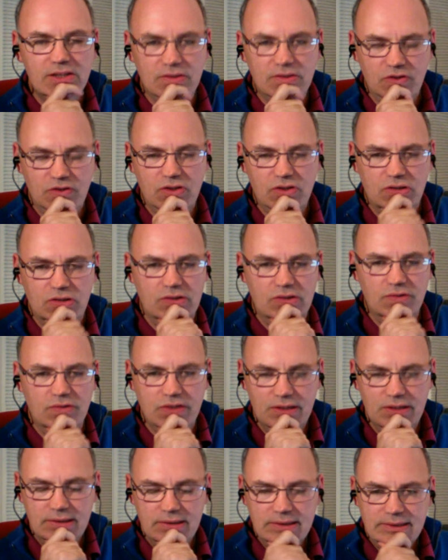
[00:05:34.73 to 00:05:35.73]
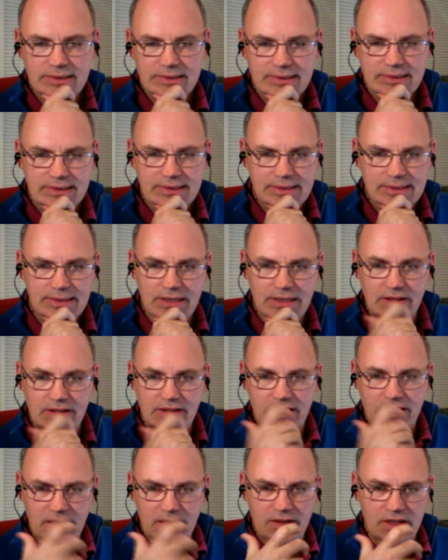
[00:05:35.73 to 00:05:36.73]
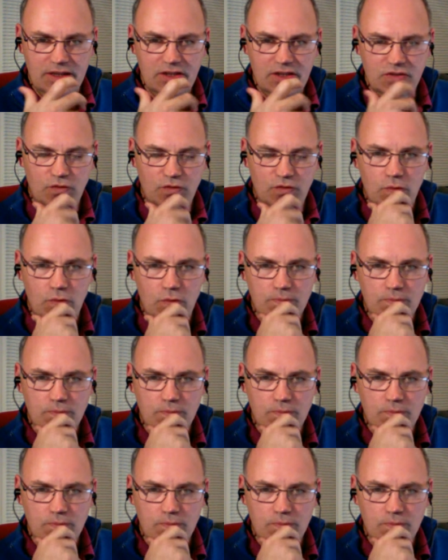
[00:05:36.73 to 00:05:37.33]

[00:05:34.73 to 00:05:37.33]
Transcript: photography? Um, well, the, job in, form?